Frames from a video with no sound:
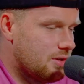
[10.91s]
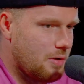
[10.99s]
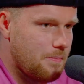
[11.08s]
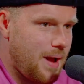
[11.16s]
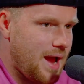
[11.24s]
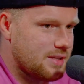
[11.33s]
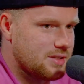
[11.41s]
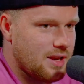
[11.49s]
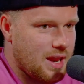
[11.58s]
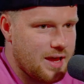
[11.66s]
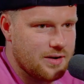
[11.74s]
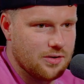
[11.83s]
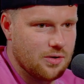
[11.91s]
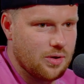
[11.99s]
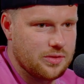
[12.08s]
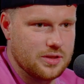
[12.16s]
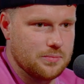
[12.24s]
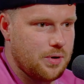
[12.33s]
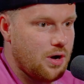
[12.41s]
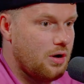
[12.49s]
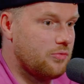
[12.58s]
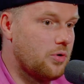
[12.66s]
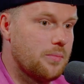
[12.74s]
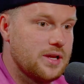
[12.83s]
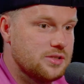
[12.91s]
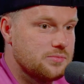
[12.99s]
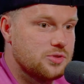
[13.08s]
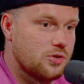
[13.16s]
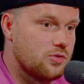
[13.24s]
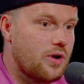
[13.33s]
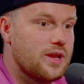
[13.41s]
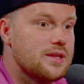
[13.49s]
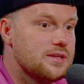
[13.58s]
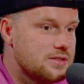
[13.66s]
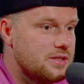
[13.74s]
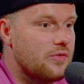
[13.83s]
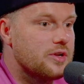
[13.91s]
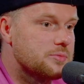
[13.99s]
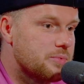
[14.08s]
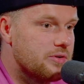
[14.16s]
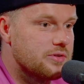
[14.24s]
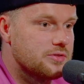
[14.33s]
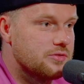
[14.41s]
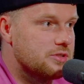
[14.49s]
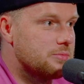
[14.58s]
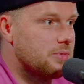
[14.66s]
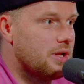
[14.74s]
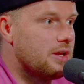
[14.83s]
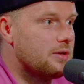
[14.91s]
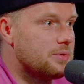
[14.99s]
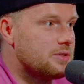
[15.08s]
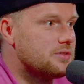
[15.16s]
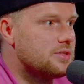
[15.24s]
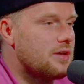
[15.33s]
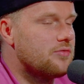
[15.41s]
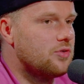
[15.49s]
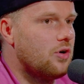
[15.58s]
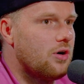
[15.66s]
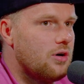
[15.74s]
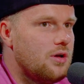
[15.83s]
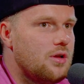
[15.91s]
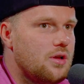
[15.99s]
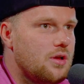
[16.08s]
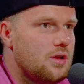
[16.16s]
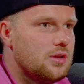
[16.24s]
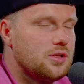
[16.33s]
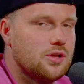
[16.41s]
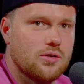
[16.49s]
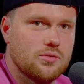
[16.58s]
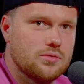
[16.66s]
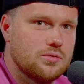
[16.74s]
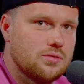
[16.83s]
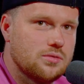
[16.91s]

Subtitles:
You know, Max and Lando, I think part of what makes them so great is their experience on a simulator, because they've got, you know,